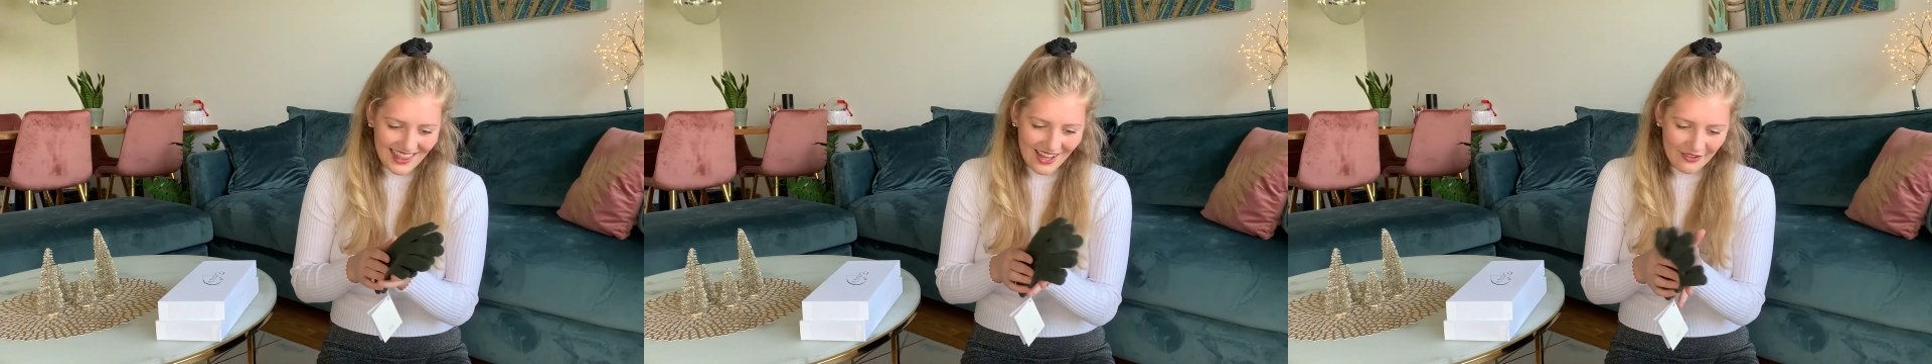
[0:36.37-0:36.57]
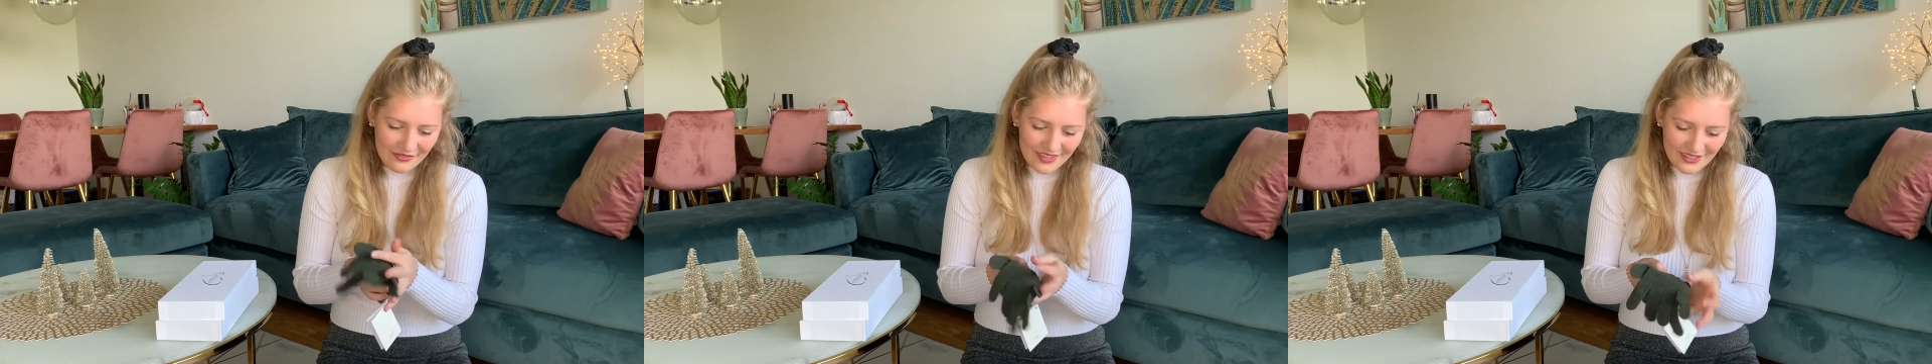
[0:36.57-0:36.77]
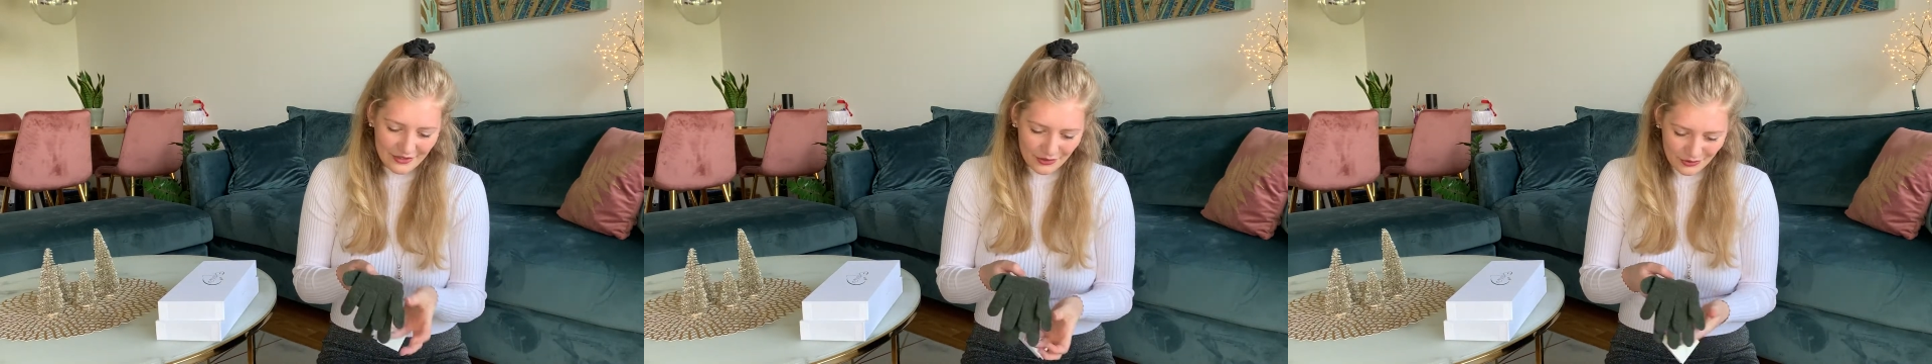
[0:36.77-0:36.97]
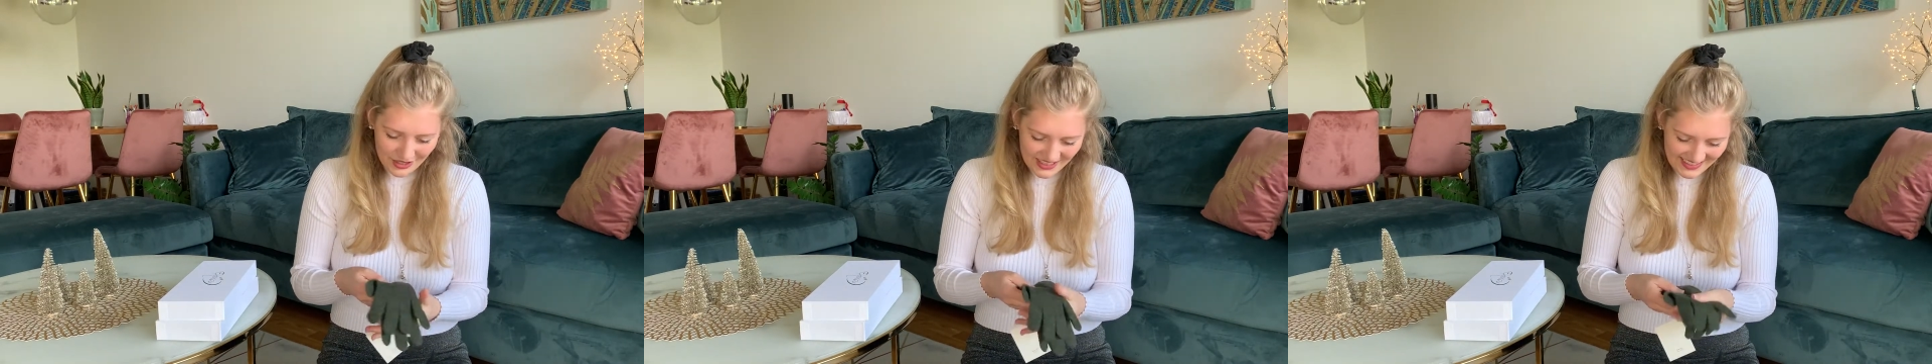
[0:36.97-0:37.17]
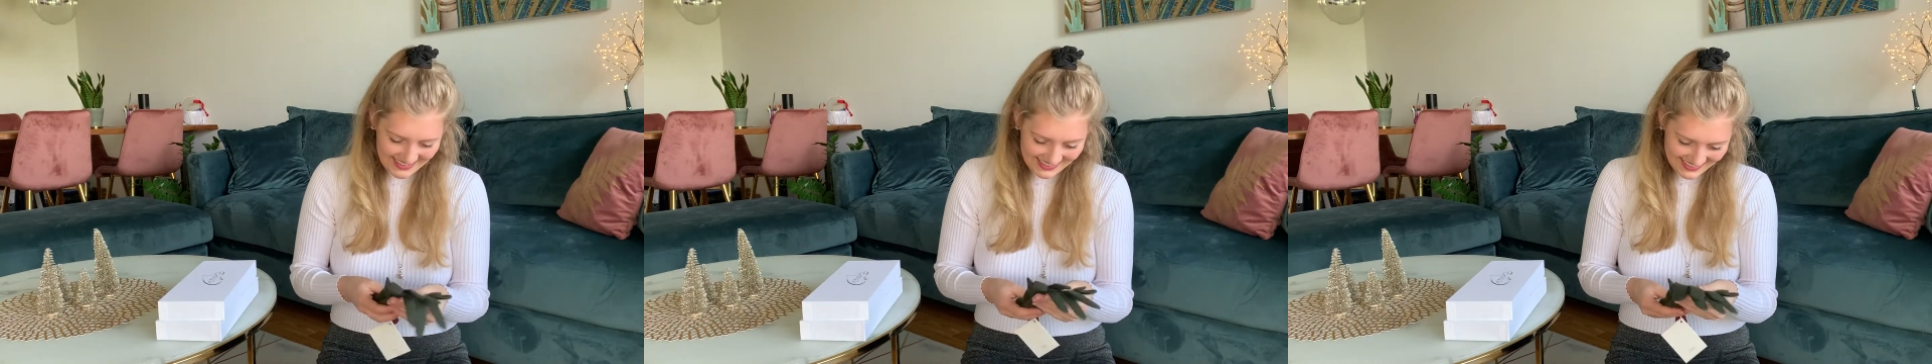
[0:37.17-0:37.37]
love this
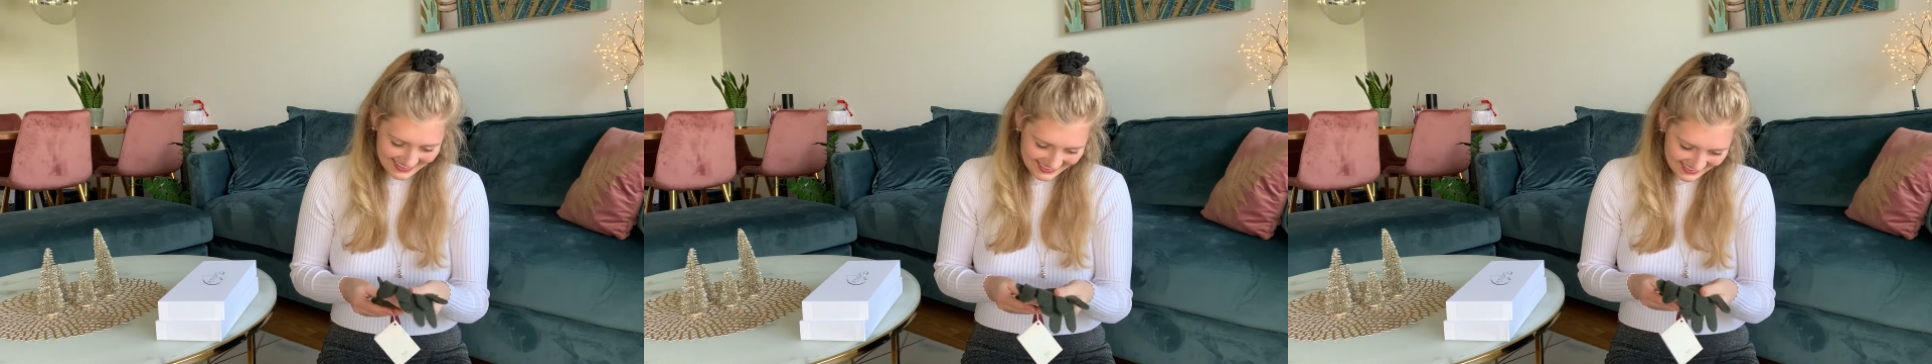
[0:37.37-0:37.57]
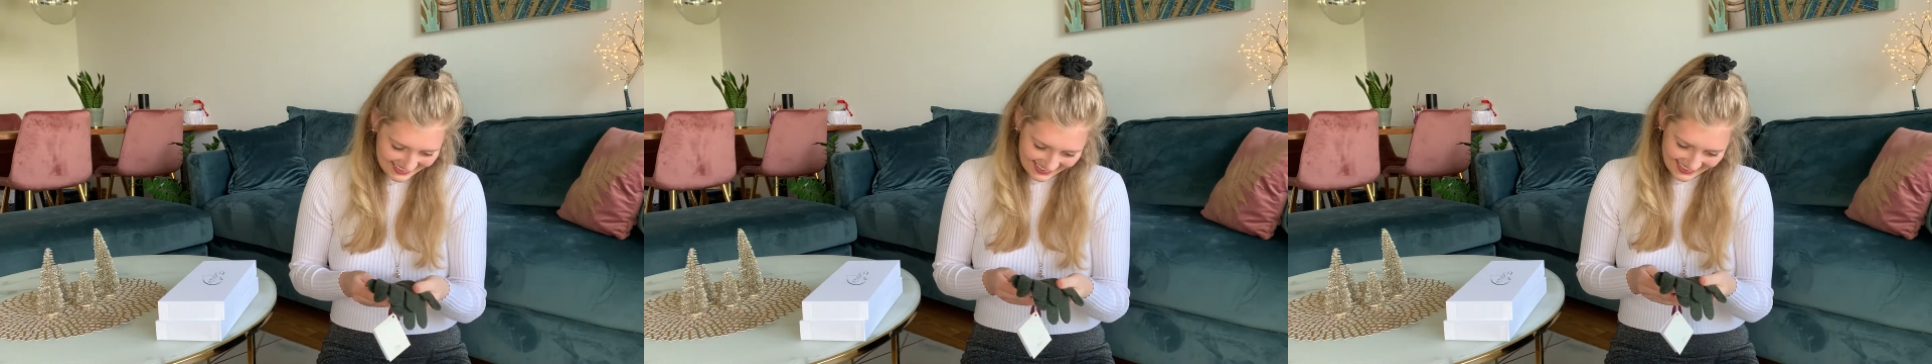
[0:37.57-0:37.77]
green.